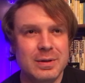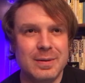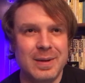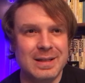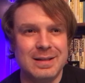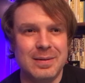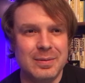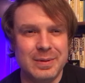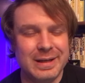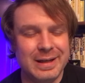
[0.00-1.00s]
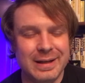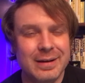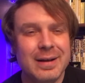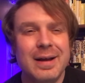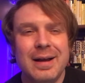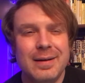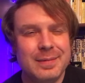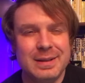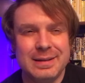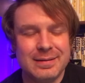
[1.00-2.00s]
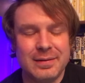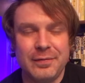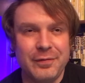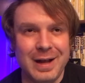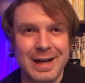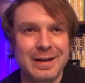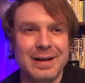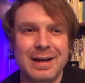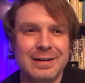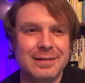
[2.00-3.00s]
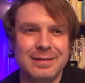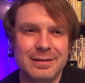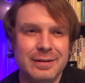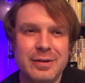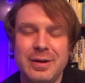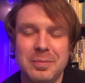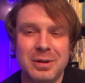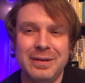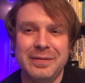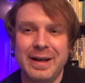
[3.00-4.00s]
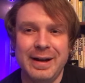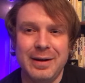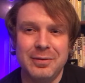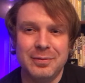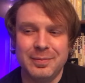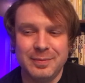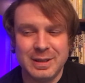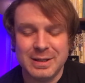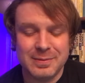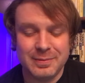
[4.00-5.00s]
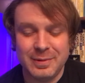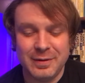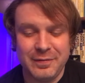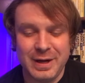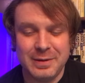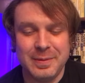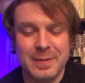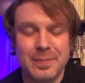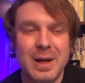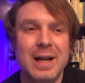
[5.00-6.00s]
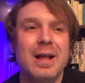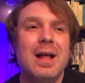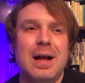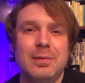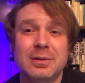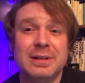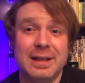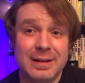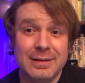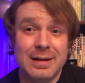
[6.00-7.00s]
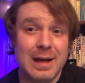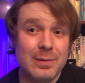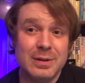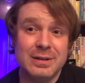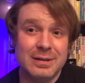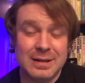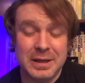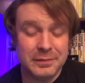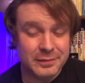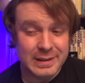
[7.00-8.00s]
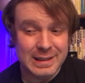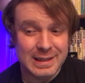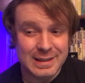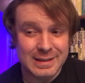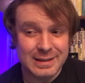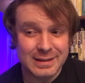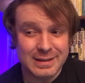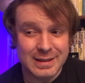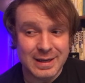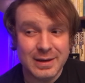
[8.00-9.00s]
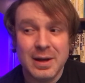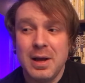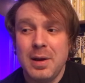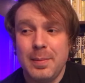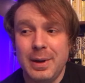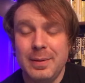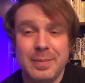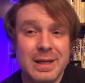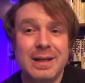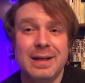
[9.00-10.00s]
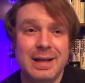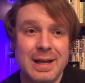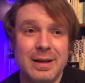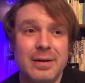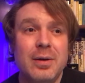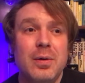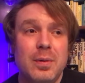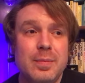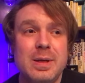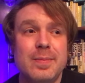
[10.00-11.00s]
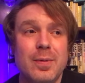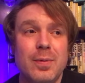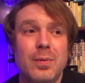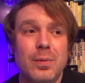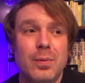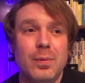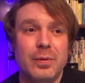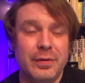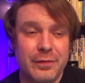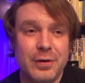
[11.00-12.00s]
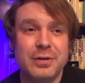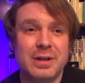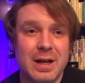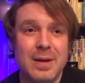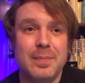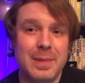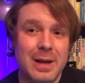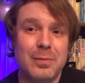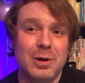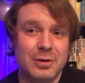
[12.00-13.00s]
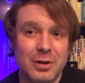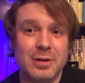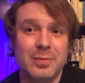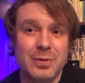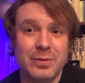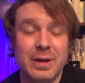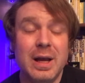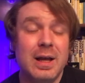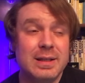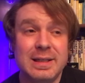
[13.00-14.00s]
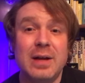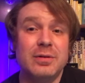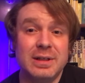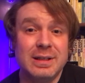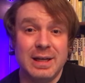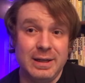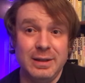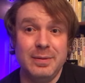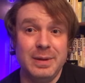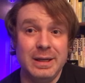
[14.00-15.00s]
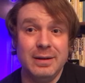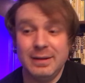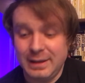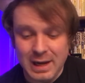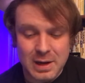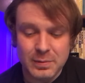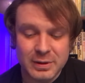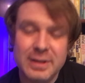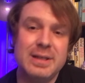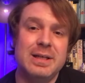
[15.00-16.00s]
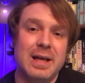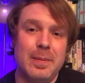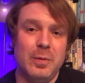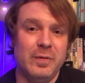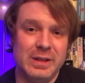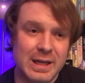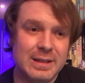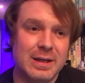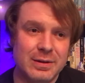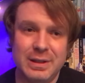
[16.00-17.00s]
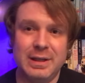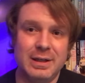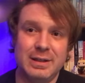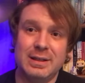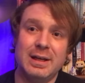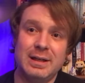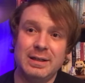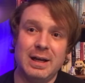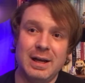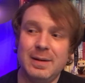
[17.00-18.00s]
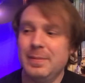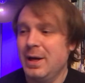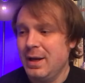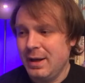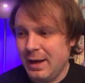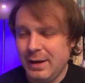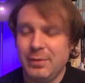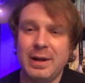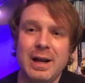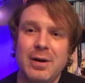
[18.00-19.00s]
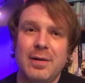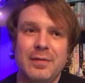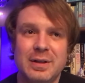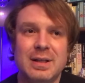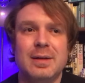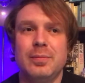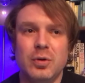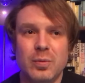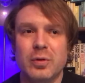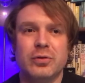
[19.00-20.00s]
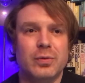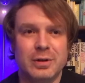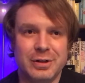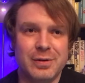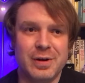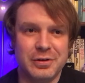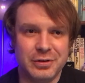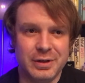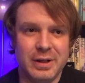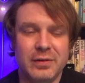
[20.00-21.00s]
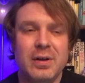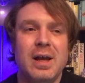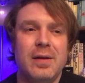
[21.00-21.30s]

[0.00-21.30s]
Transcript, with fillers: was the best time to be a kid. It's fine. I, you can believe that. I don't, it doesn't affect me. But I will say this, I wasn't alive in nineteen sixty-nine, but being a kid when people, the first time man walked on the moon, sounds exciting to me. Like I want to see that movie. That sounds like an exciting time. I don't care if it's like boomers or what generation it is.